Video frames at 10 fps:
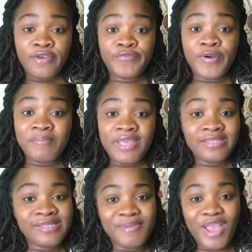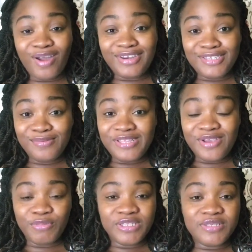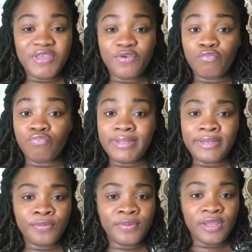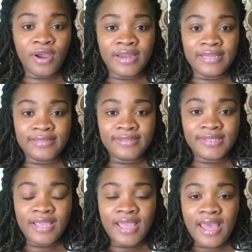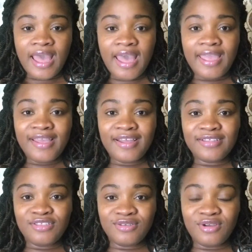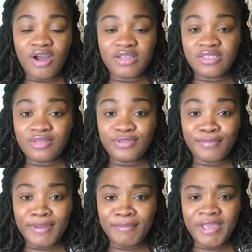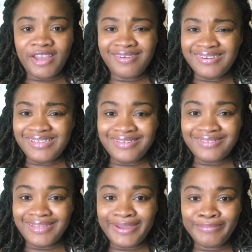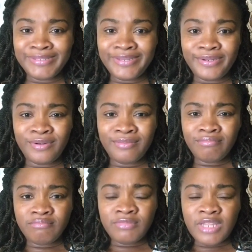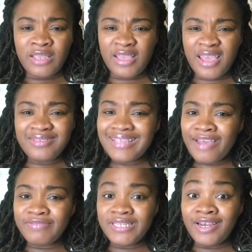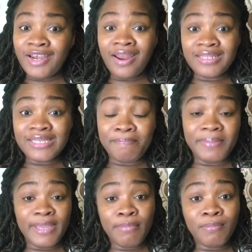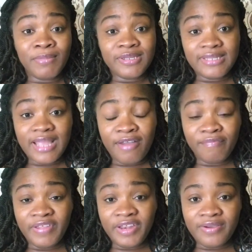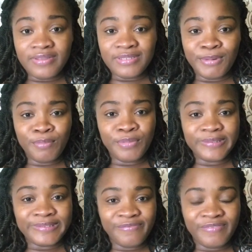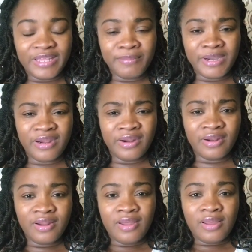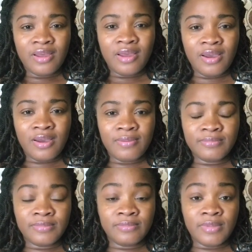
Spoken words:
For me, to be honest with you, I'm going to be really, really honest. I had to consult some of my colleagues. Like I'm saying, yes, I've seen a lot of baby must have videos, but most of them are um